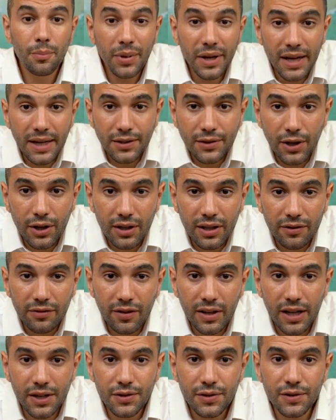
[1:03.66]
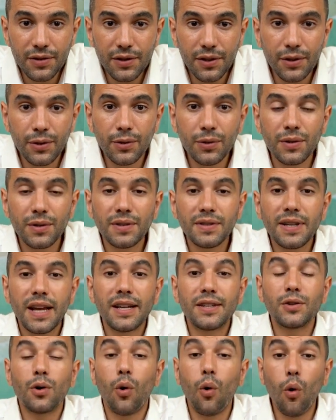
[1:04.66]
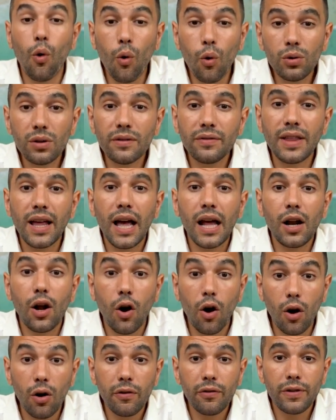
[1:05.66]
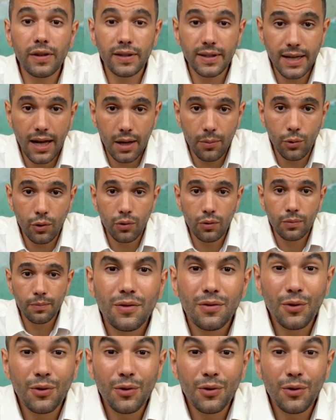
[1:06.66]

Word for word: Being totally financially secure takes all of that off the table.